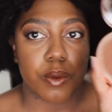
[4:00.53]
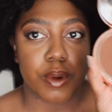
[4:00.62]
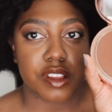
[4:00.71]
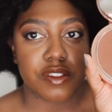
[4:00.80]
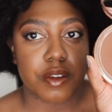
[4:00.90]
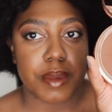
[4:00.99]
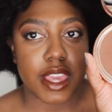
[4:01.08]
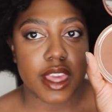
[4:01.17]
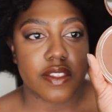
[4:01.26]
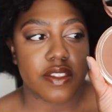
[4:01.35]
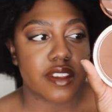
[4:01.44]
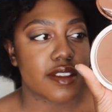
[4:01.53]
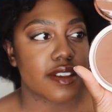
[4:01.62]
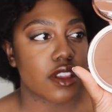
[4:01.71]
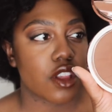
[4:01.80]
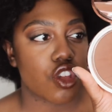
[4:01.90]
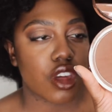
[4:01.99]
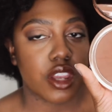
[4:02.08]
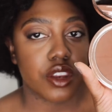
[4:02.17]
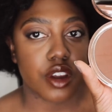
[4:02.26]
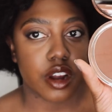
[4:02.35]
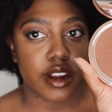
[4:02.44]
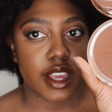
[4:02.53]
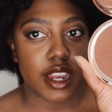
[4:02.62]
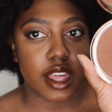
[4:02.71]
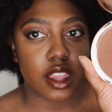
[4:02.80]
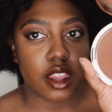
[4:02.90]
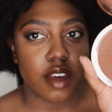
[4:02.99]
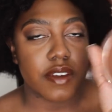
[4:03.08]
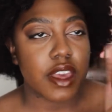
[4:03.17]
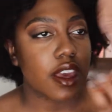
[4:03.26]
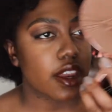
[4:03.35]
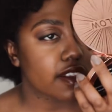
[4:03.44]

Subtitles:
works for me, and this is in the shade Dark, and I love it,